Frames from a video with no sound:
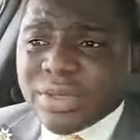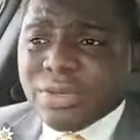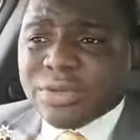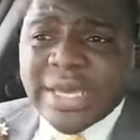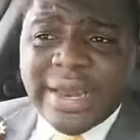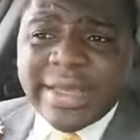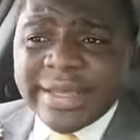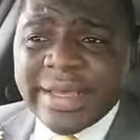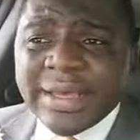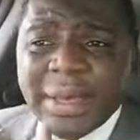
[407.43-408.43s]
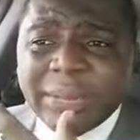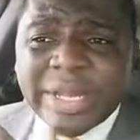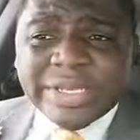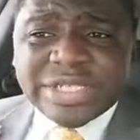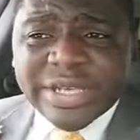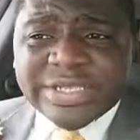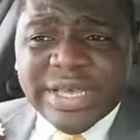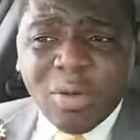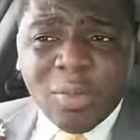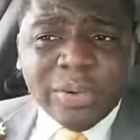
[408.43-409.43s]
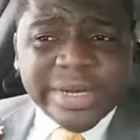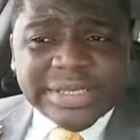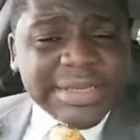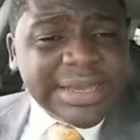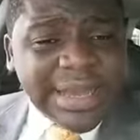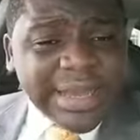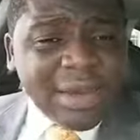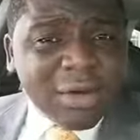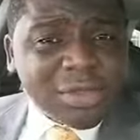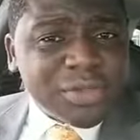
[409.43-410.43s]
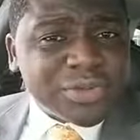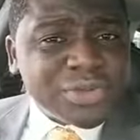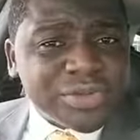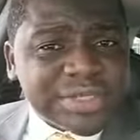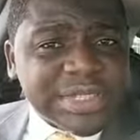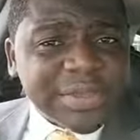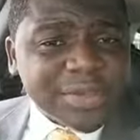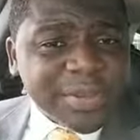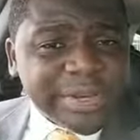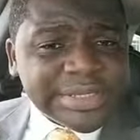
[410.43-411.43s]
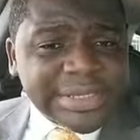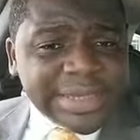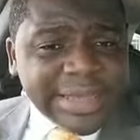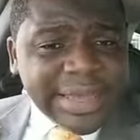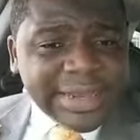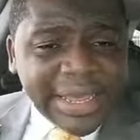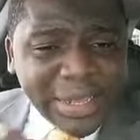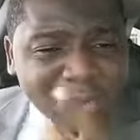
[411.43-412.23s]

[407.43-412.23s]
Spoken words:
You tell her militias are operating in Ghana, or they will soon start operating in Ghana.